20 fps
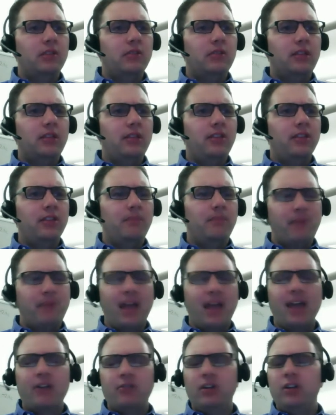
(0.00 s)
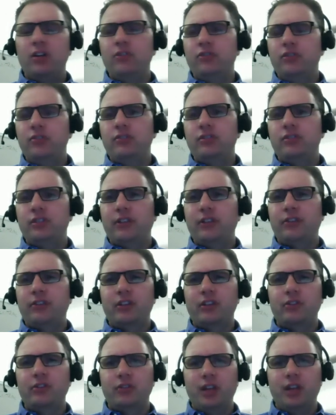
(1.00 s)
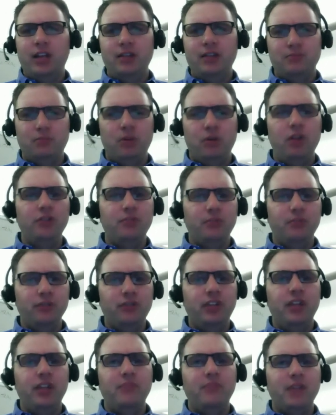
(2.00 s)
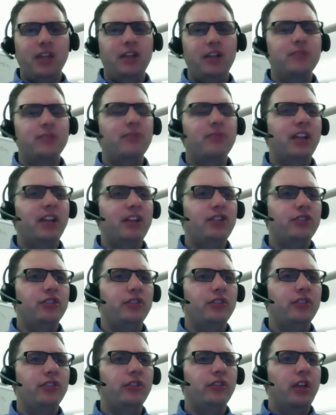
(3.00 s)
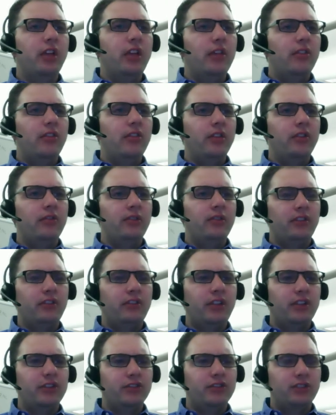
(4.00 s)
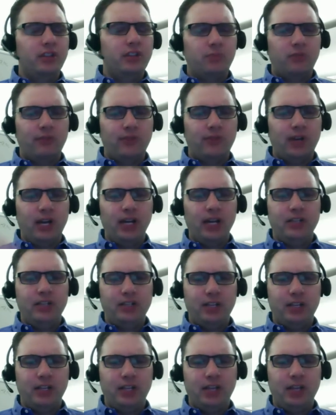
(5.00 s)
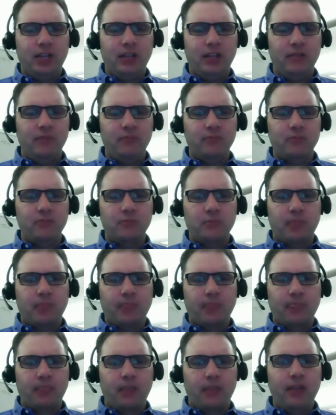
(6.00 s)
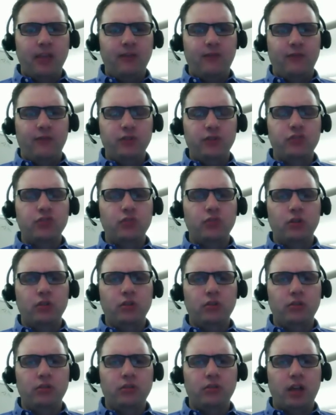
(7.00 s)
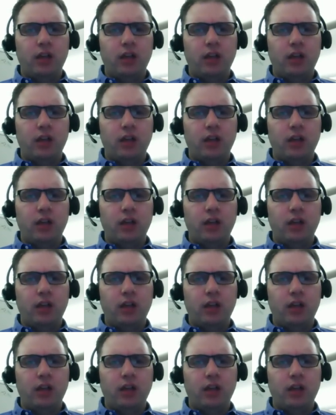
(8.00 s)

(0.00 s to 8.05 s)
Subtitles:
In the background, UCS Central has multiple data management engines. This essentially provides a virtual